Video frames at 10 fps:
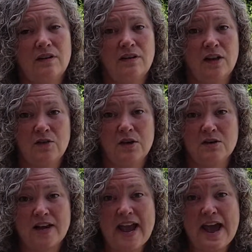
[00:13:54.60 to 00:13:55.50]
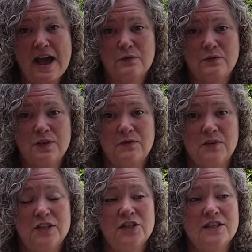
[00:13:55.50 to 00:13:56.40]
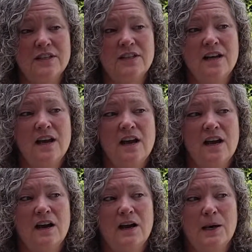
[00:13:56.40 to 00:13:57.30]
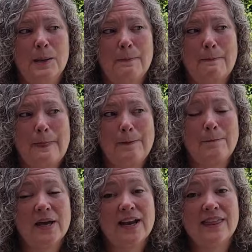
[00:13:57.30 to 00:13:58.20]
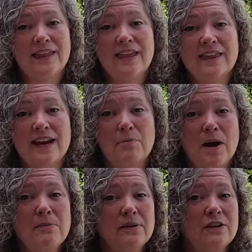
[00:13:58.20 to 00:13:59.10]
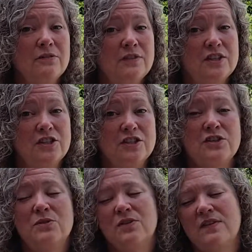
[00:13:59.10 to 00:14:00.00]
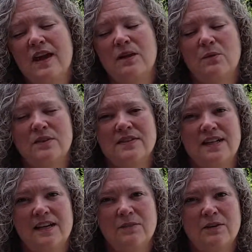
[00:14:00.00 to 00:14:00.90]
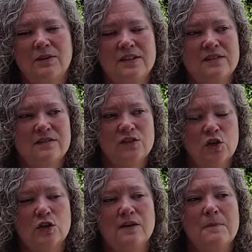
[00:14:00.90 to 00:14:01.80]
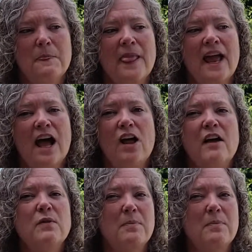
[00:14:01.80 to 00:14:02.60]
another year and a half to finish it. But I think that I probably could finish it sooner than that. We'll see. I'm not really certain. I'll have